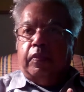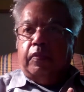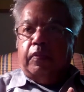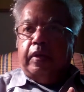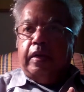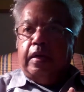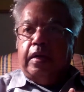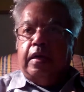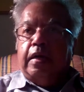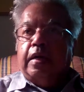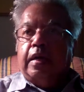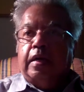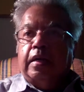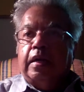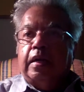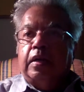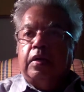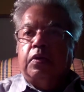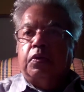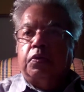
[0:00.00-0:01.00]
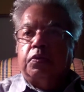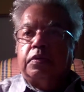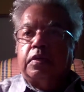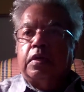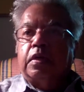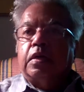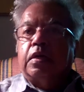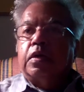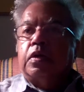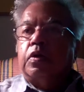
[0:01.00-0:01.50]
Indian Hindus
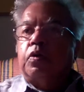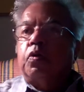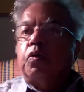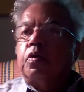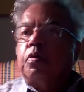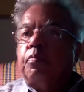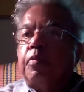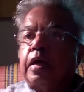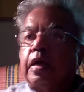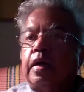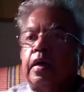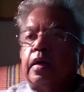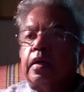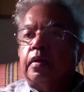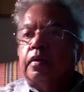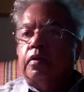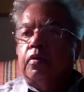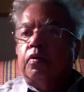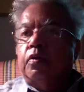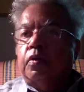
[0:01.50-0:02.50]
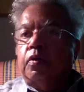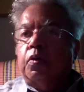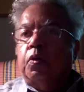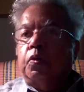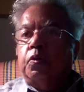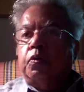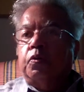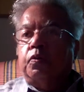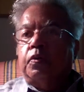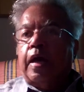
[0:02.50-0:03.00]
don't mingle, don't go
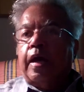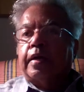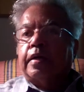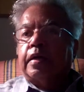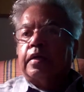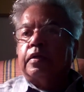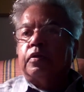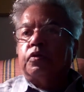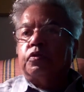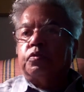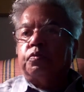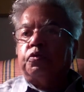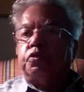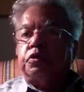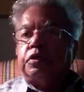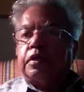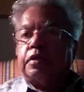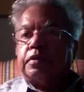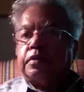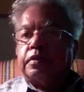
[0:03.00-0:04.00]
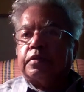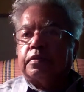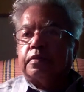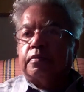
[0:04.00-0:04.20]
to attend those pujas.